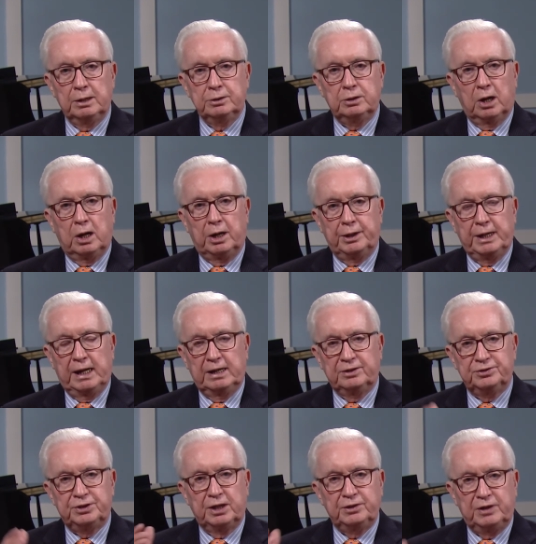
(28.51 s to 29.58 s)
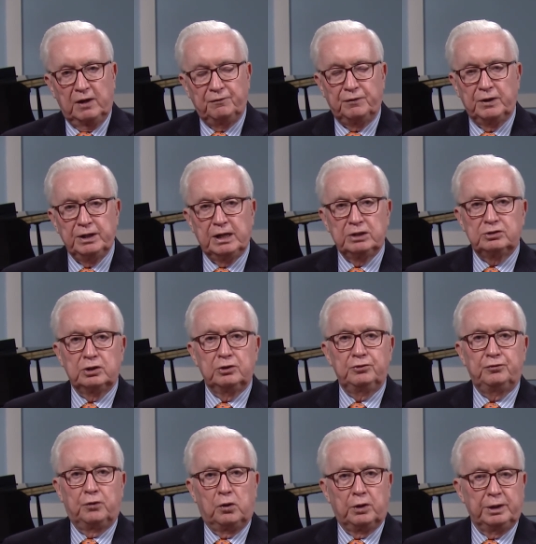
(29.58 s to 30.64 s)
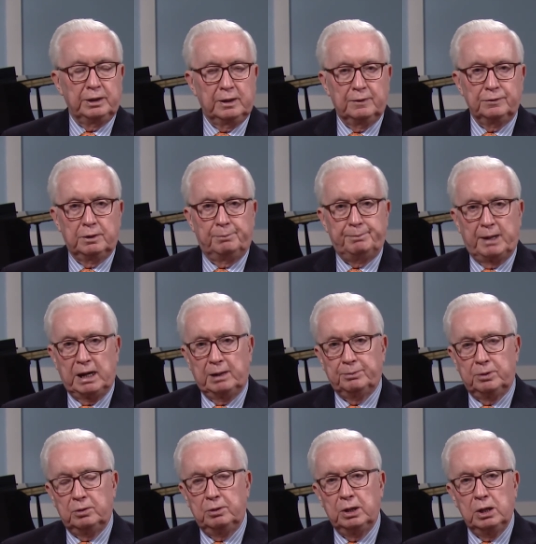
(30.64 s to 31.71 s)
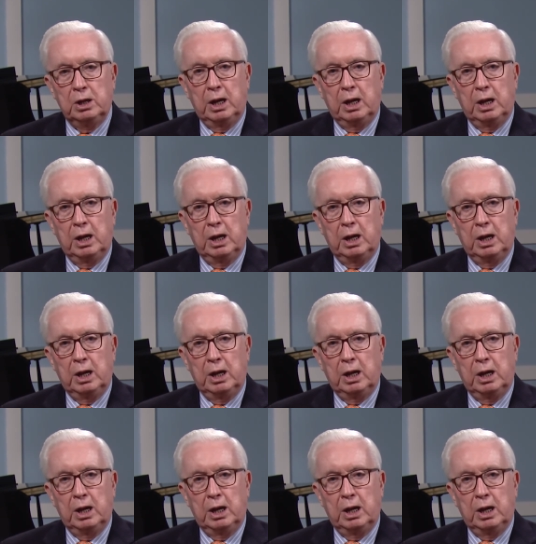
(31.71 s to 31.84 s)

God has the definitions for it in the Bible,